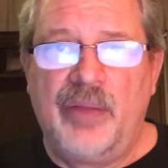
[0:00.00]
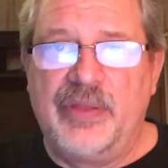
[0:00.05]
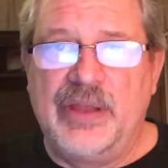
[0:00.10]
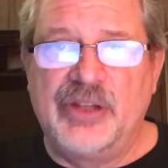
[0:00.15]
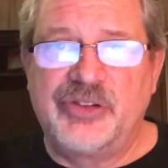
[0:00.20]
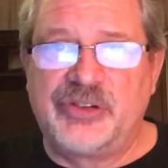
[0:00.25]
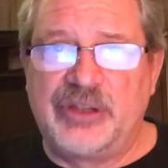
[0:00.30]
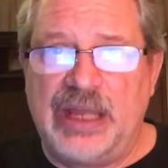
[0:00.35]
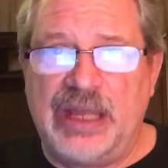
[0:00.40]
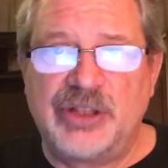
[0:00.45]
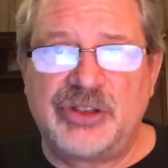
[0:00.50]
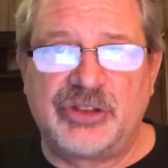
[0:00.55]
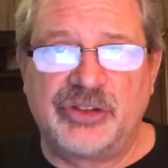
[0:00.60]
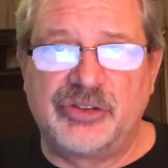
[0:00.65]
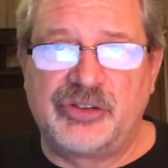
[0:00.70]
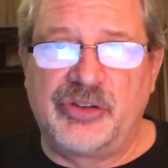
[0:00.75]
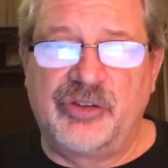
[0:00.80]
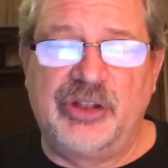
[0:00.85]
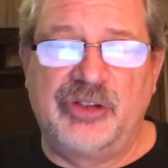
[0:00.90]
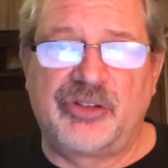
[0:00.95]
These
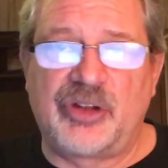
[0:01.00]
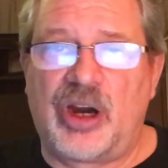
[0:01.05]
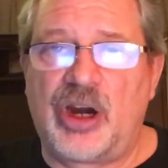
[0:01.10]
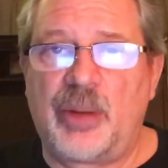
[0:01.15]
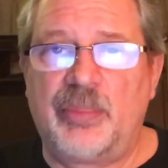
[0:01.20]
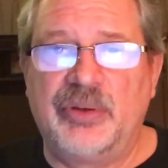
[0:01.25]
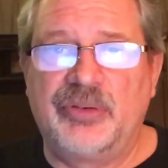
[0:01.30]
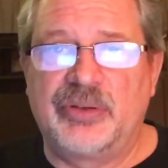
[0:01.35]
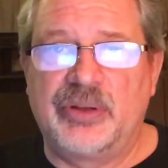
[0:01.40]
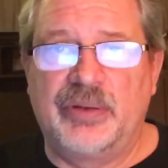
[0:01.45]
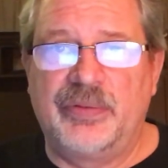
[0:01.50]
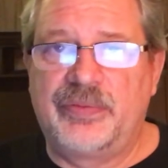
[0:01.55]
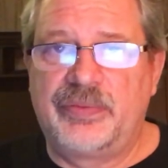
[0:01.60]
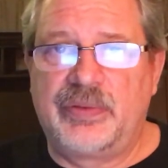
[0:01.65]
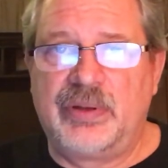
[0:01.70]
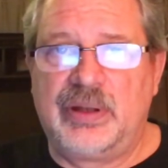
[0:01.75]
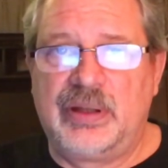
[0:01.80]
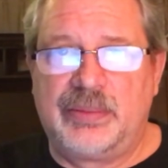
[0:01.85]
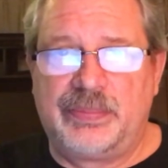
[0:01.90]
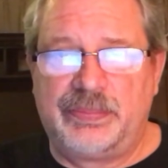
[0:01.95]
nations and these armies have
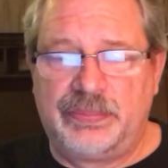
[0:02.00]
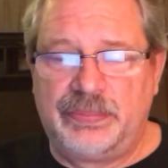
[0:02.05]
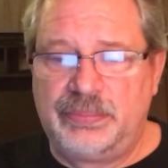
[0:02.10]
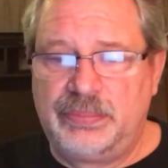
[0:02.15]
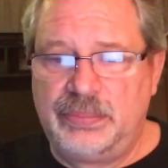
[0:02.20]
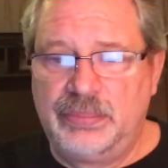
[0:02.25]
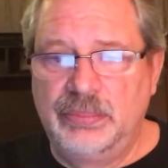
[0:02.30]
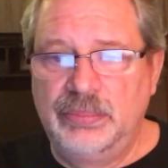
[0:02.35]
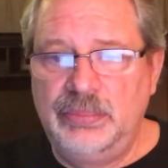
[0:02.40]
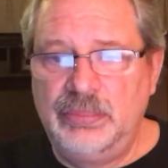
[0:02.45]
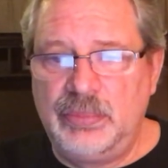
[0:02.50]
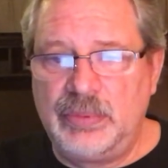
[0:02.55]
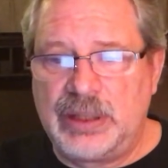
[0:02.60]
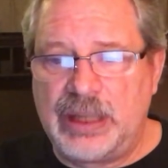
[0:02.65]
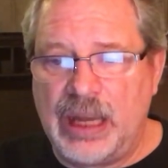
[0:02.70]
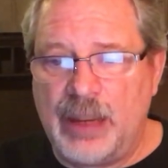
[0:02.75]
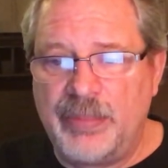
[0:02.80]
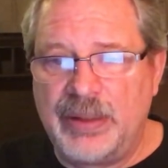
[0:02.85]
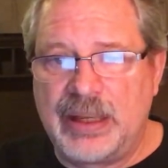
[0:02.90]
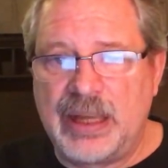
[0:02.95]

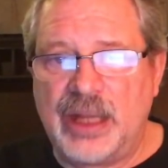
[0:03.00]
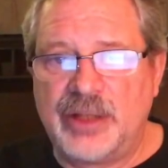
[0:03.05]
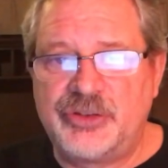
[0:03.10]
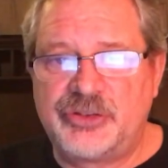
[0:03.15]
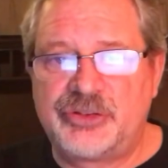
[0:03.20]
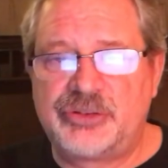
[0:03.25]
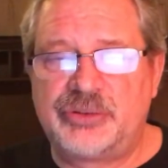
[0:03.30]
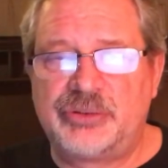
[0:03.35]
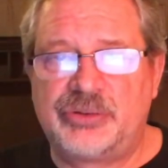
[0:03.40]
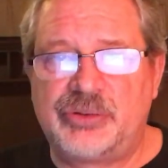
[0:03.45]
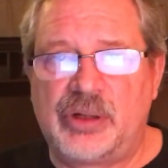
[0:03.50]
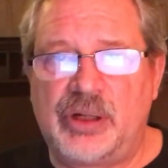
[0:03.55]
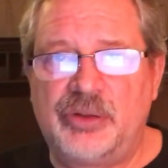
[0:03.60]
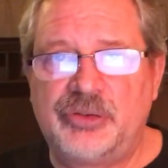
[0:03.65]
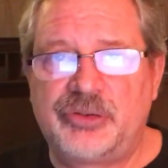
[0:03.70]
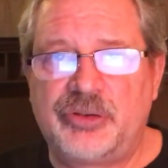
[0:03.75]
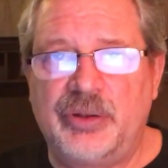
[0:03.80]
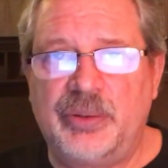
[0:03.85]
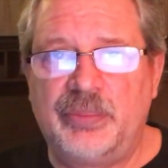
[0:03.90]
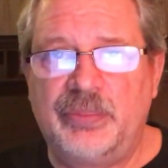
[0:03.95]
come against
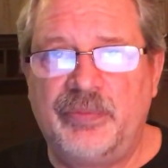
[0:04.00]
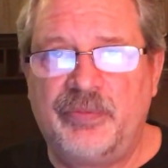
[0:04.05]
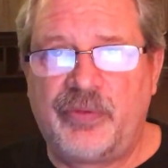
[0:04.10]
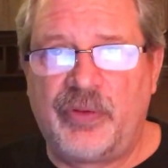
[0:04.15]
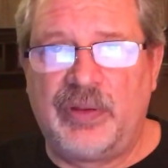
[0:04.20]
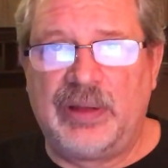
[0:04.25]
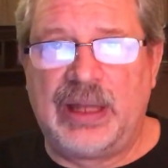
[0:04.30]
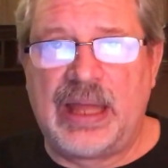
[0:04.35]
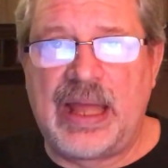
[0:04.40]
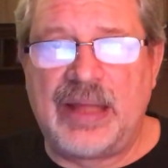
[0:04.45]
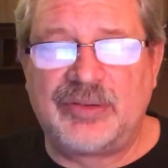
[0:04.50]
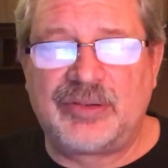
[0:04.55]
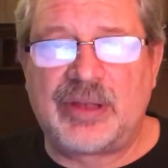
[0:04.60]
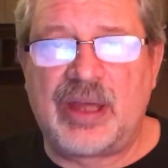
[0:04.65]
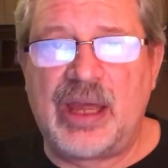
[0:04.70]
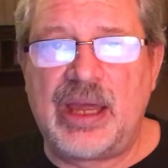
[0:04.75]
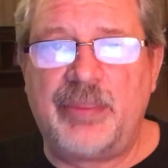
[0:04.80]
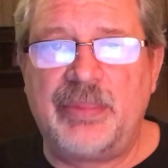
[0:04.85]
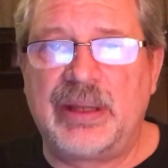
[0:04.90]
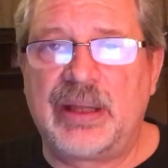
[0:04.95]
Jerusalem for the last
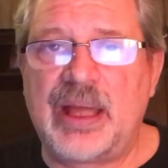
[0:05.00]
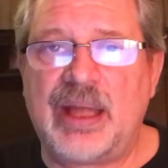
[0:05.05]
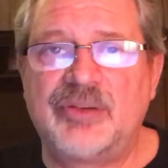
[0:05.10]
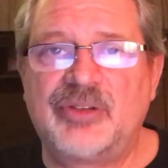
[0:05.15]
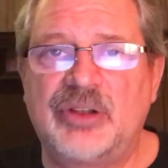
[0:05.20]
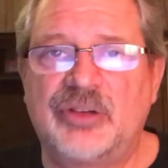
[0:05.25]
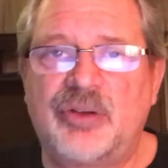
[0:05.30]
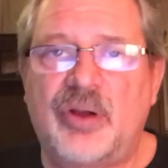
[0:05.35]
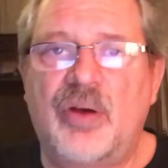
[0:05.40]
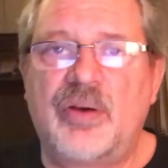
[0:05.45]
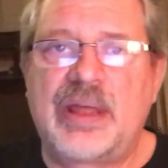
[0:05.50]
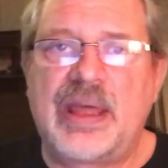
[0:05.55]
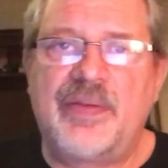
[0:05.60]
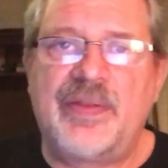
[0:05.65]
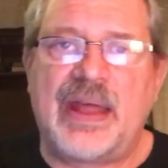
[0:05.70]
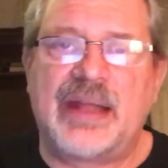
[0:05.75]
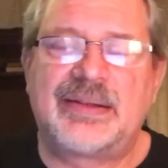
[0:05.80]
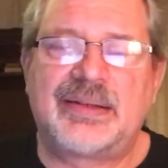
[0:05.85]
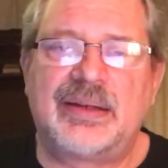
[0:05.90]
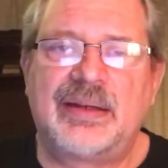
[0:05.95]
time, and God says, okay,
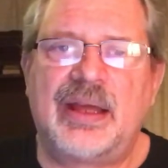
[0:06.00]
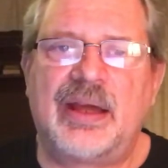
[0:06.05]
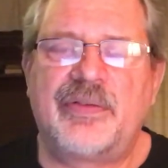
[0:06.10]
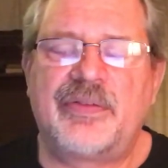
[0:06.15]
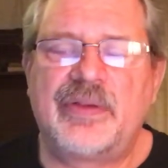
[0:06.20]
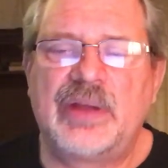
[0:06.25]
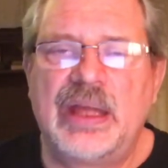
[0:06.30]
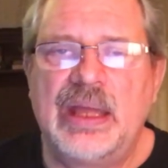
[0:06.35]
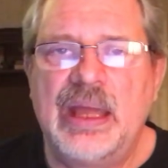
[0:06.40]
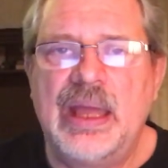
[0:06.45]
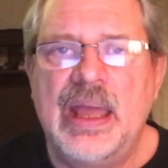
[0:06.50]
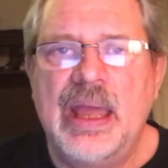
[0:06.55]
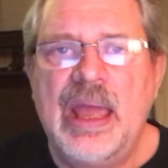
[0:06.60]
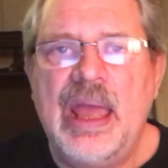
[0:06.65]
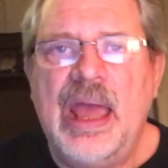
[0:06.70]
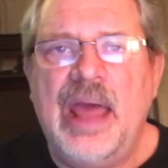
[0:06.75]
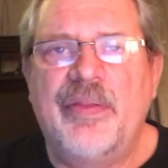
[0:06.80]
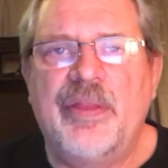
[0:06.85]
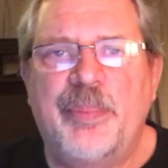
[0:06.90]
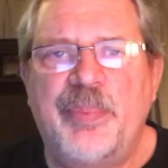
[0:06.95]
that's enough.
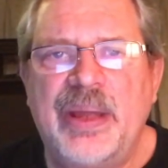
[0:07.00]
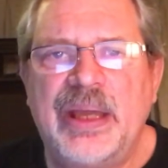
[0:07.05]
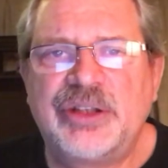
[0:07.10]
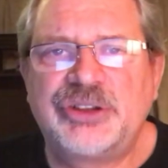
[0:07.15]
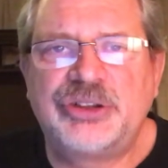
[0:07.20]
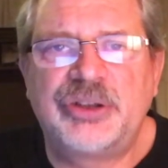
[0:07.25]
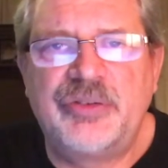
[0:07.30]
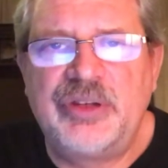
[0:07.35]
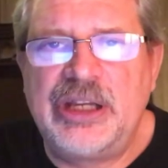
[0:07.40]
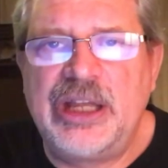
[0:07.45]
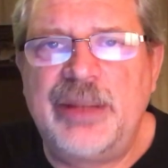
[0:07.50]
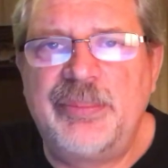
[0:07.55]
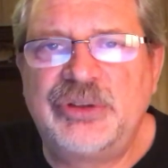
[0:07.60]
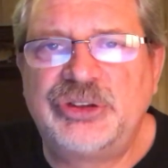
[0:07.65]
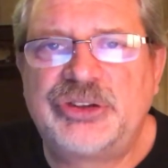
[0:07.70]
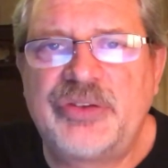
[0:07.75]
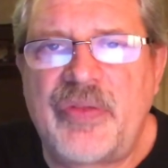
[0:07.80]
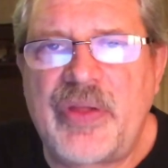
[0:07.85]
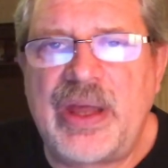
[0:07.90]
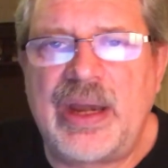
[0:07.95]
And the picture and the
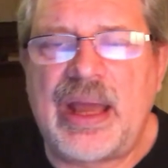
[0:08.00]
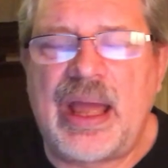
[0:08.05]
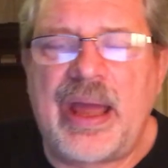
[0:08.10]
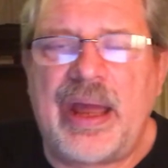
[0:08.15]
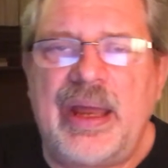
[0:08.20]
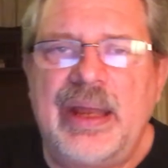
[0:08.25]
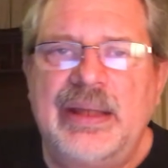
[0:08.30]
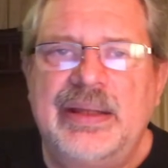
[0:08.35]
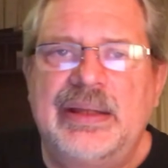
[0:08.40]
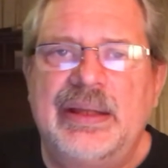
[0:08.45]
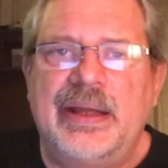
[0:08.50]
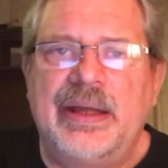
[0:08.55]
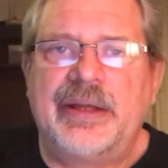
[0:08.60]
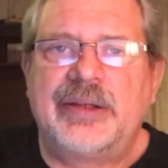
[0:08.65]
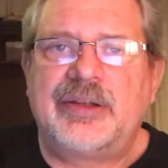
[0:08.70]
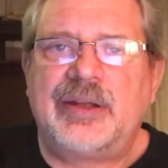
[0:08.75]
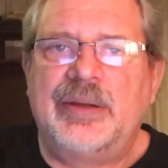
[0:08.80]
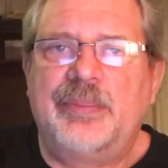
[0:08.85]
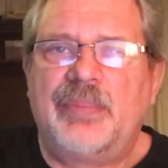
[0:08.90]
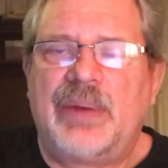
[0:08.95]
image that I
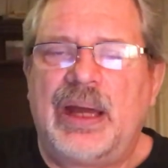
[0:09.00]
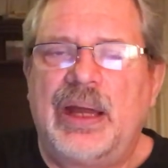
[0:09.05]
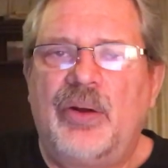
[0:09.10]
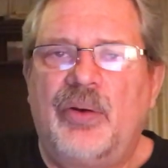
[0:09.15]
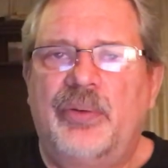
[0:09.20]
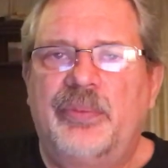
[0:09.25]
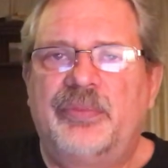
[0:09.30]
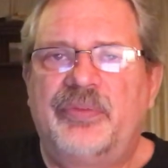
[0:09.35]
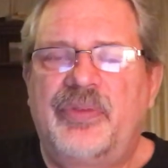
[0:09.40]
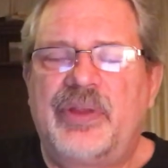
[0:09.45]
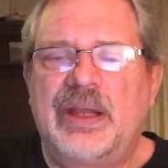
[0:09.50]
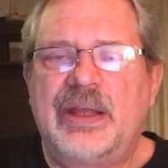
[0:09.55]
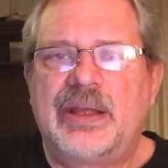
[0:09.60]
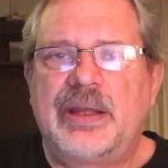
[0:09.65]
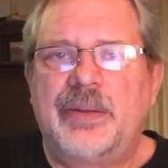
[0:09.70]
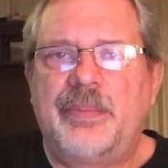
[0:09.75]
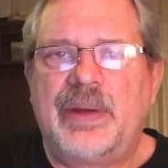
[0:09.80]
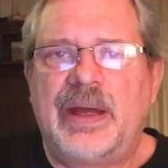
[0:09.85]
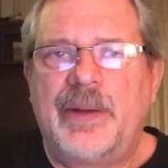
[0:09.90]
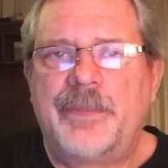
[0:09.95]
get in my own
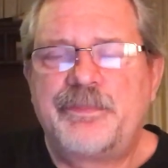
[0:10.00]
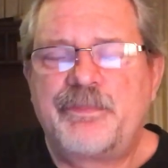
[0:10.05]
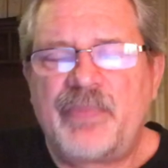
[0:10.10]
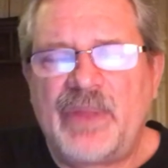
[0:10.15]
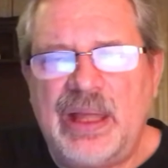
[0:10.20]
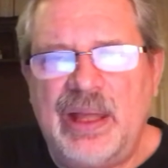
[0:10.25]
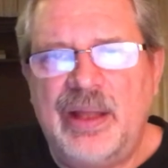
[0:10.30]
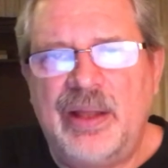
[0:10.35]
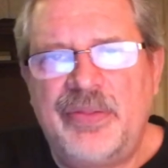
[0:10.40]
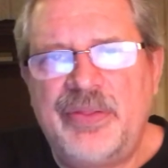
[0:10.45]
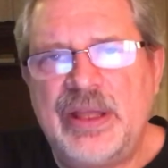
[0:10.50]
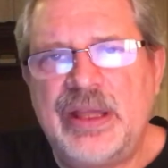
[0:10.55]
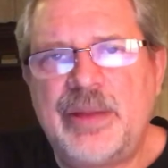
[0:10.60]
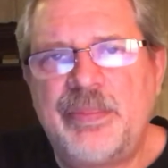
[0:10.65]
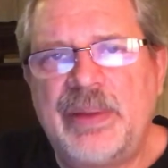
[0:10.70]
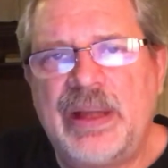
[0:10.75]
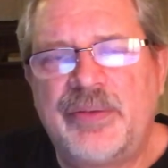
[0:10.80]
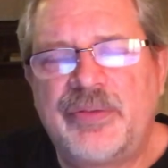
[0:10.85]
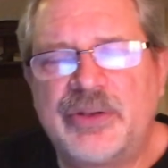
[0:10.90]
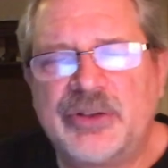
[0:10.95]
thinking about, think
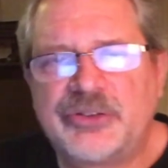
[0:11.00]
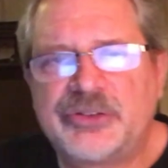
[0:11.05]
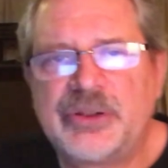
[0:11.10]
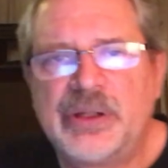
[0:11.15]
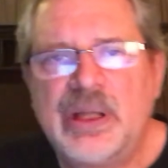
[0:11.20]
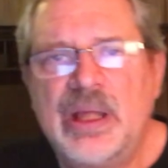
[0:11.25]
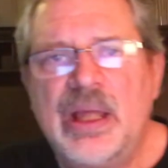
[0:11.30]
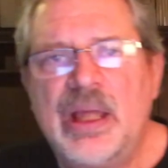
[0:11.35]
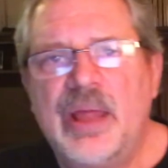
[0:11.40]
about this.